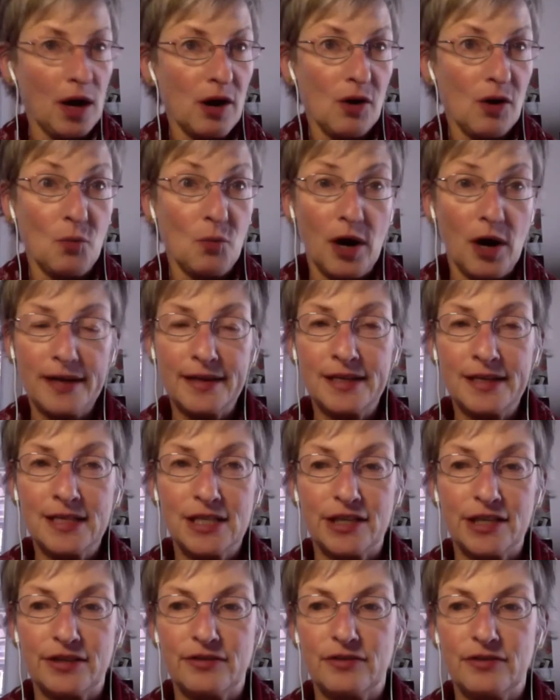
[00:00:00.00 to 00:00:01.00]
on one
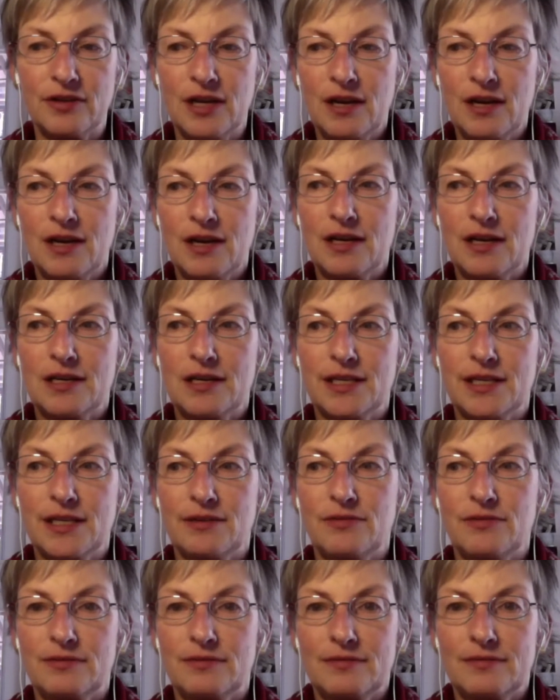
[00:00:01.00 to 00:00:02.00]
to
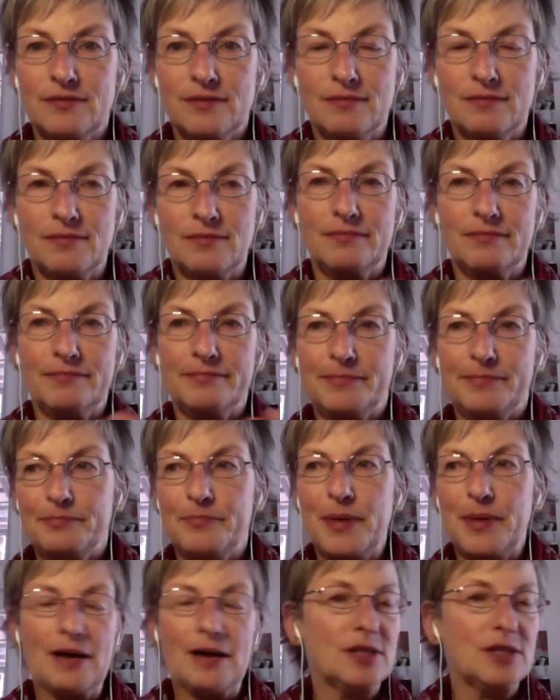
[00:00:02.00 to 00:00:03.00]
to
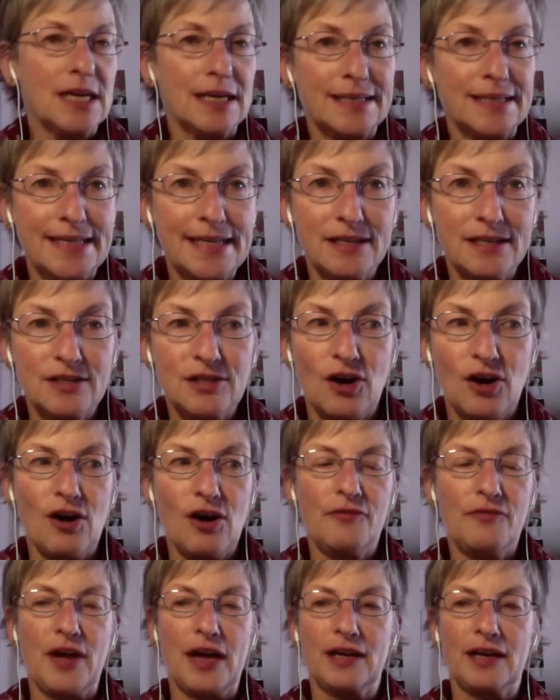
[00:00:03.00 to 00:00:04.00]
bounce ideas
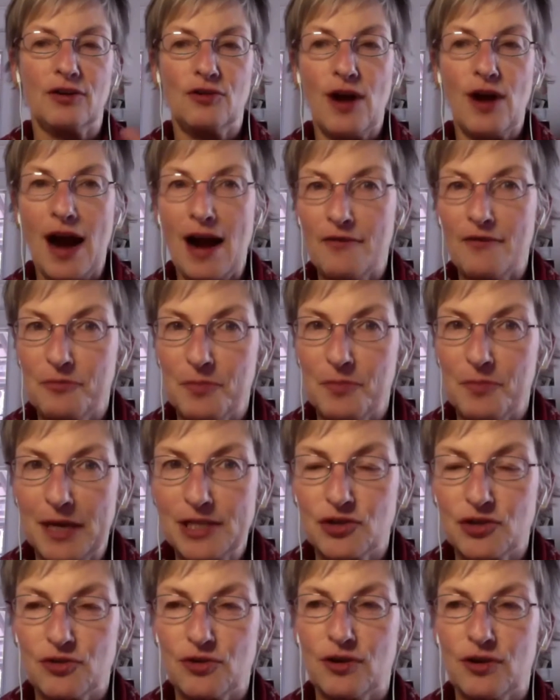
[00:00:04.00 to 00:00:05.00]
off and craft my
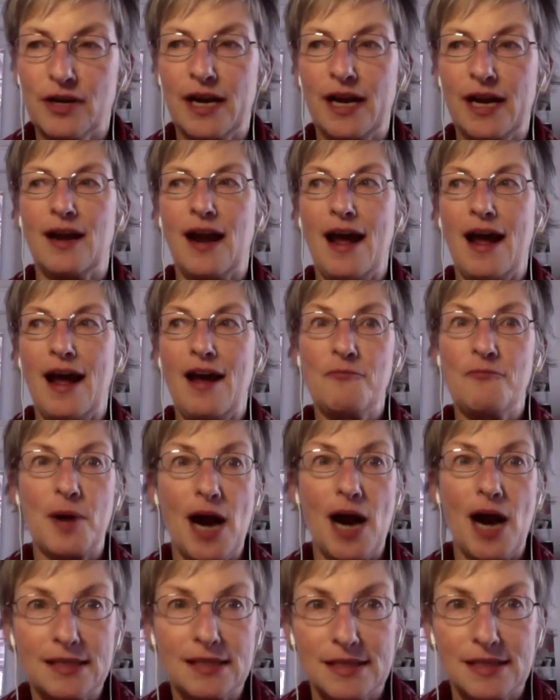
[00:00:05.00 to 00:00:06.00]
story and have
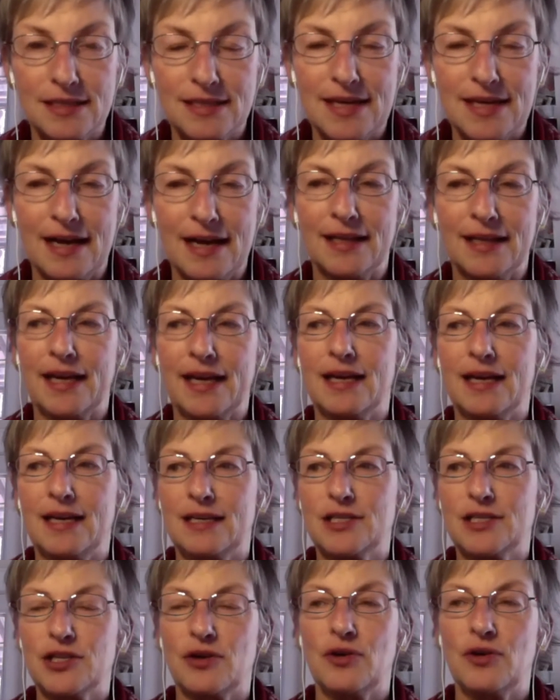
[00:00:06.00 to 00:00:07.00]
practice telling
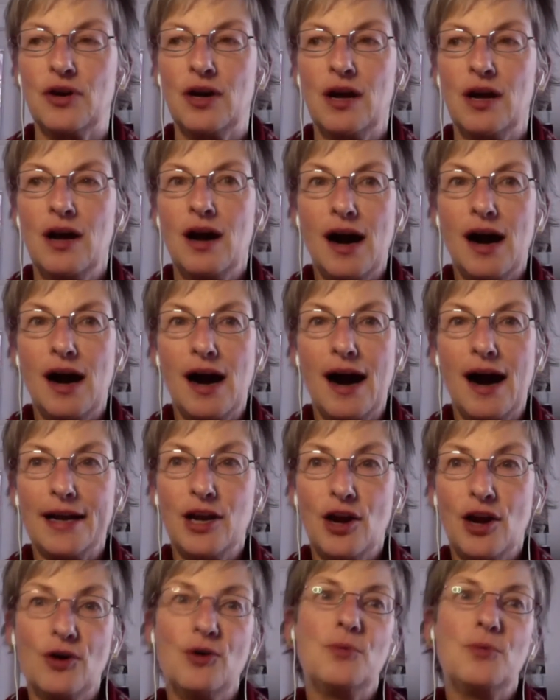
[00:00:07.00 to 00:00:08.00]
it. So I
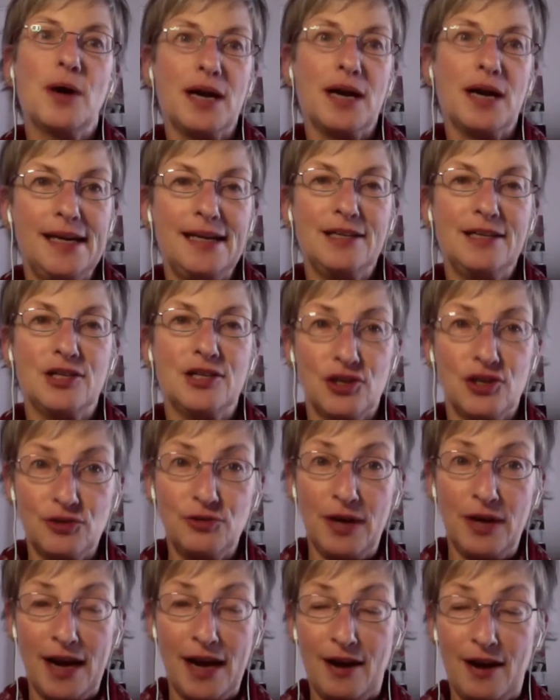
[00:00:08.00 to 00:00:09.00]
know what I need to do
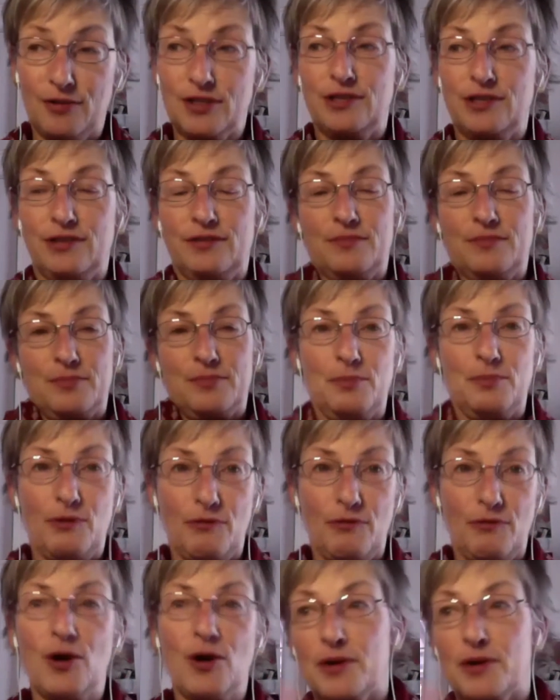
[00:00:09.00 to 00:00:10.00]
now to move
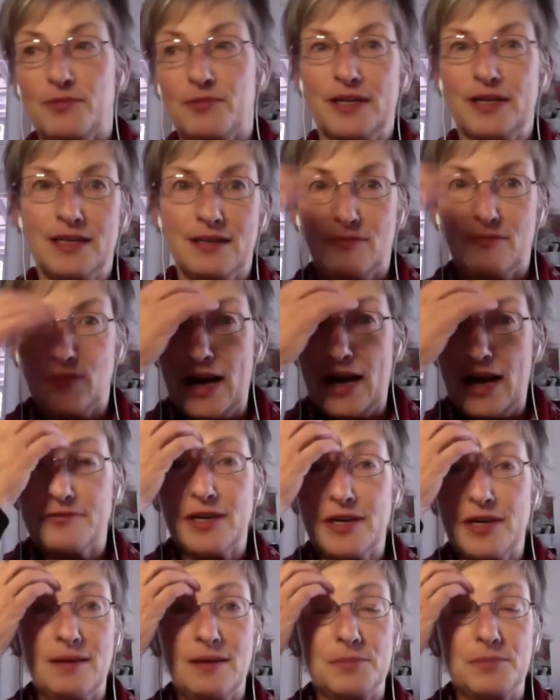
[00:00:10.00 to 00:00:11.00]
forward. We we have to
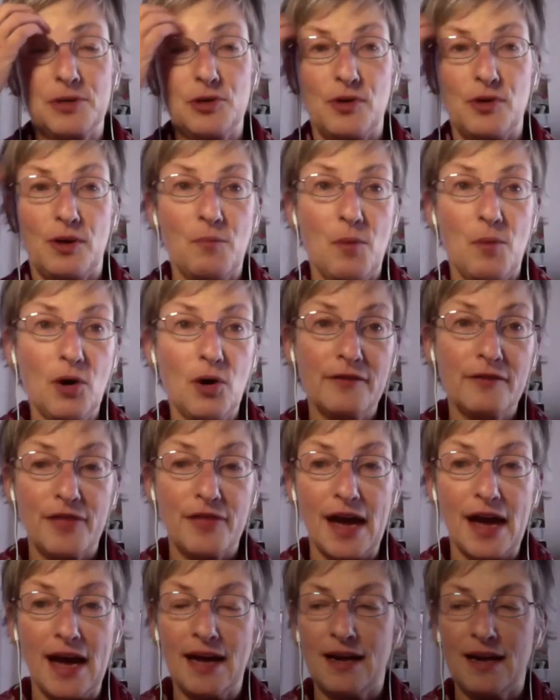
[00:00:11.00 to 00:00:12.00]
keep doing more of
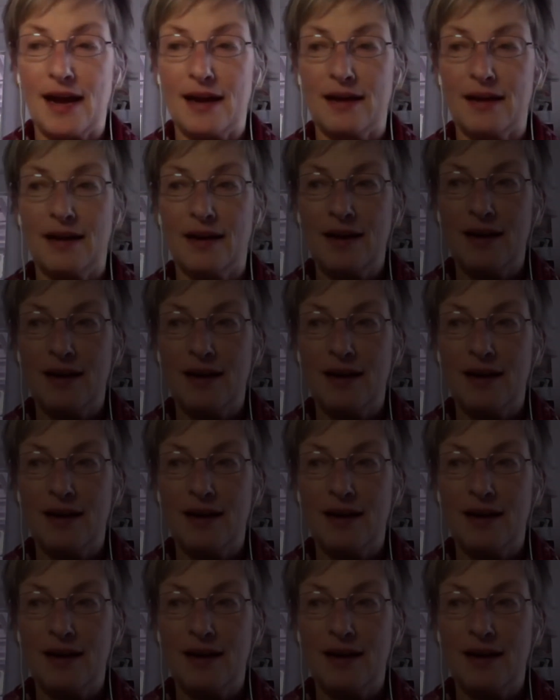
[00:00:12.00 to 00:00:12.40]
that and